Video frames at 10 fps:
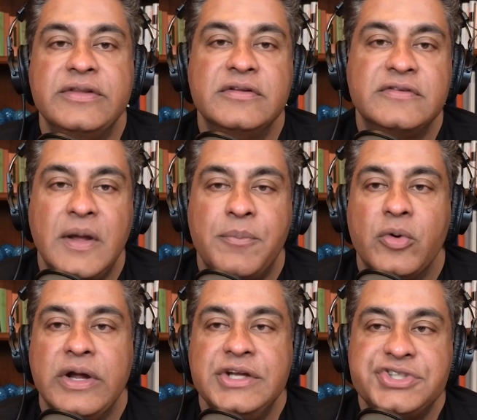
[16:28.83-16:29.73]
The
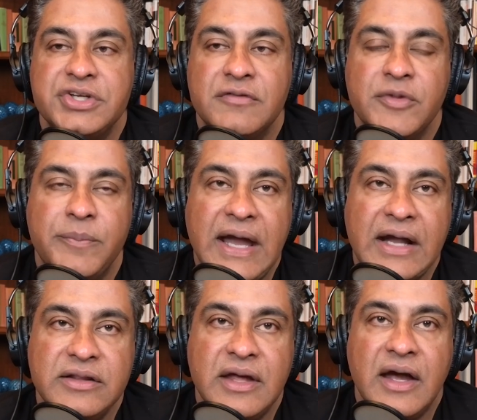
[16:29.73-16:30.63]
separation of the
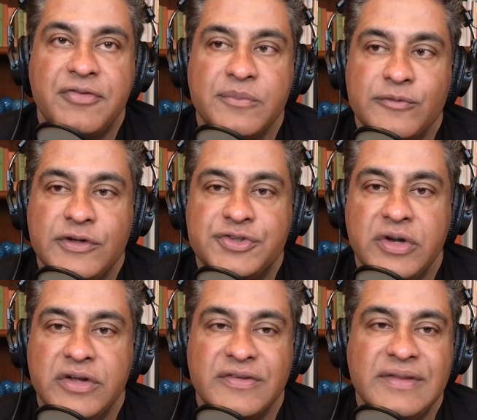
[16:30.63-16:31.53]
back of the eye from the
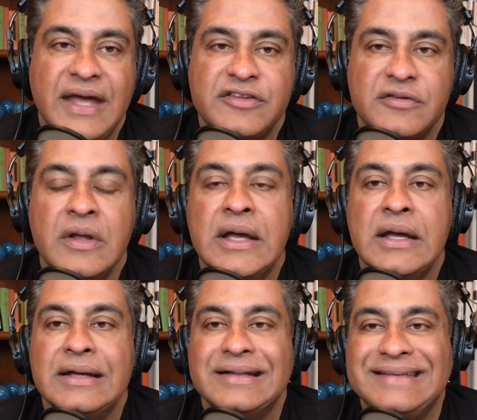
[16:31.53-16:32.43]
vitreous, and that's
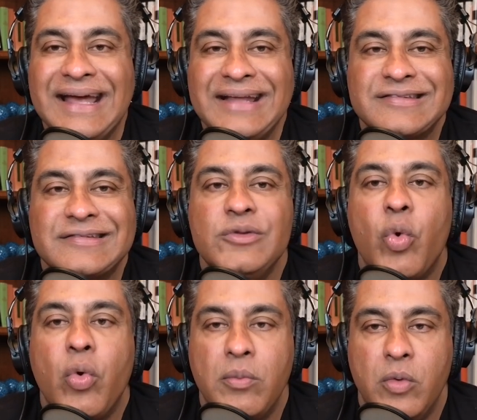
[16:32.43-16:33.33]

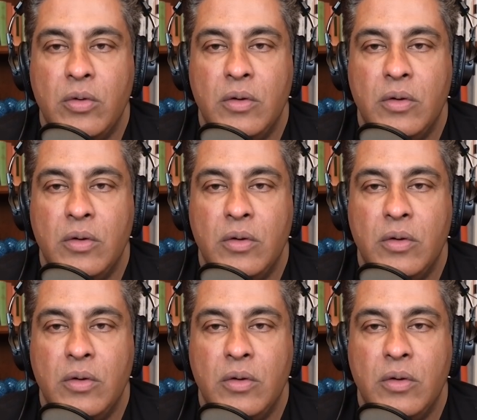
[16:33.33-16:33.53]
normal.